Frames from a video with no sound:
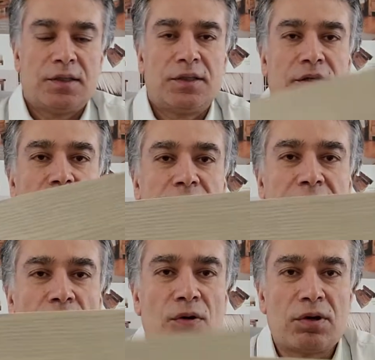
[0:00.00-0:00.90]
You know the
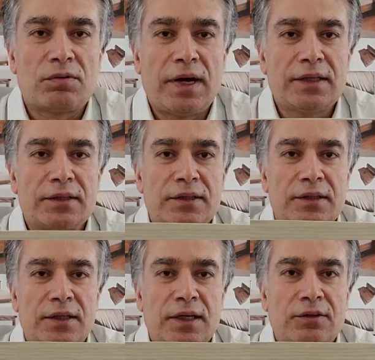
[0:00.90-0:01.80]
oak, right?
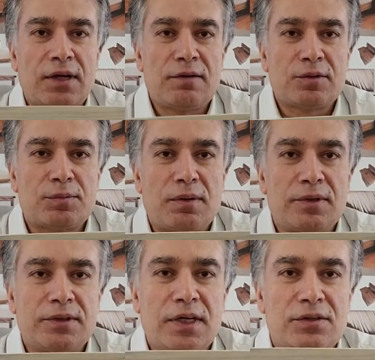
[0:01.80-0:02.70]
I don't have to
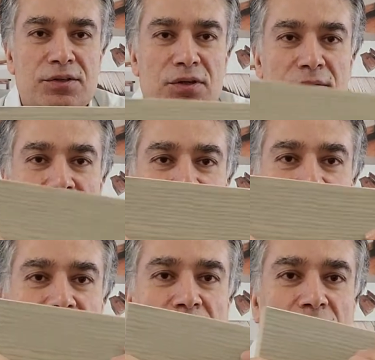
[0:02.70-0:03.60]
probably tell you so much. So
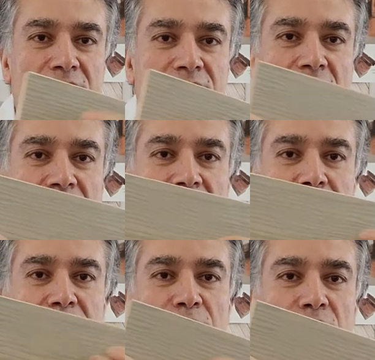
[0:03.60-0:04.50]
the oak has got a little
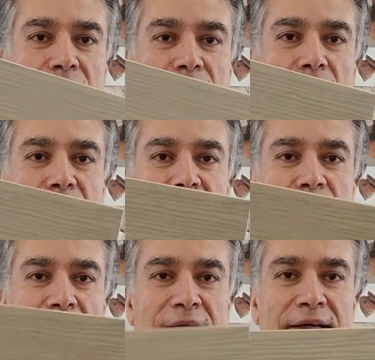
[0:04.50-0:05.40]
bit more coarse
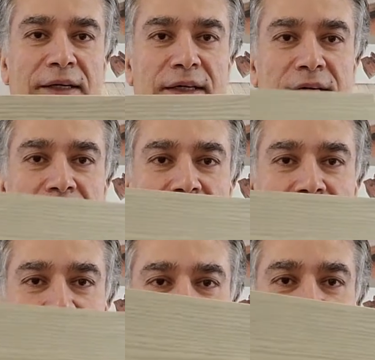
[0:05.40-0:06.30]
grain.
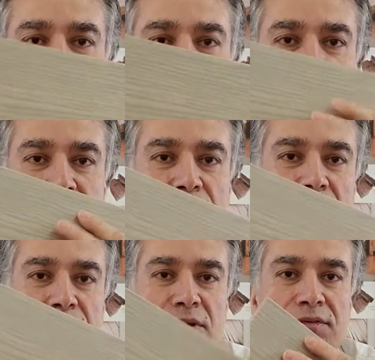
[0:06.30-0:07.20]
It's very visible,
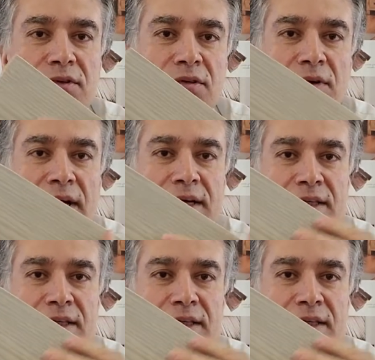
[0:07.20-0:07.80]
beautiful grain.